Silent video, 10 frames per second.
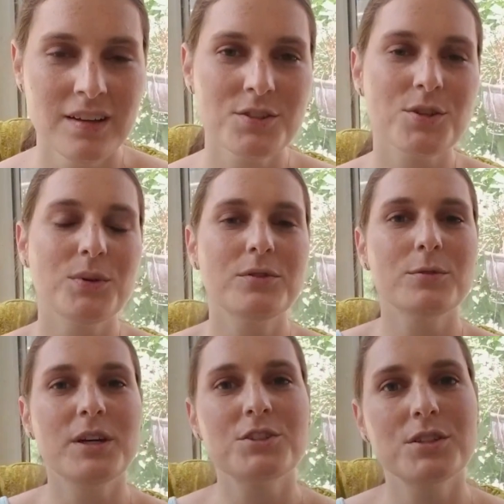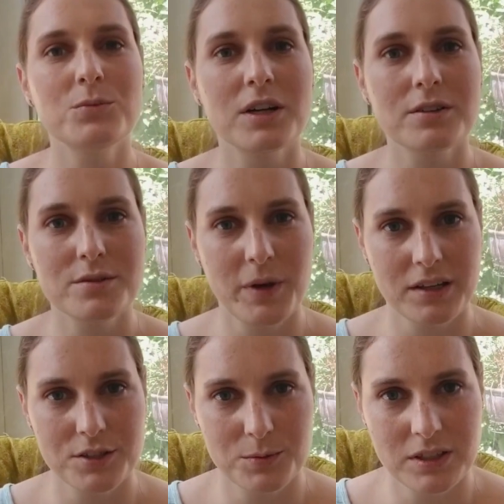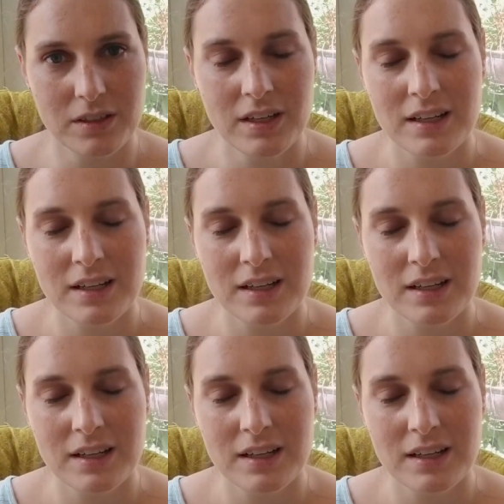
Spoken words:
So information and records management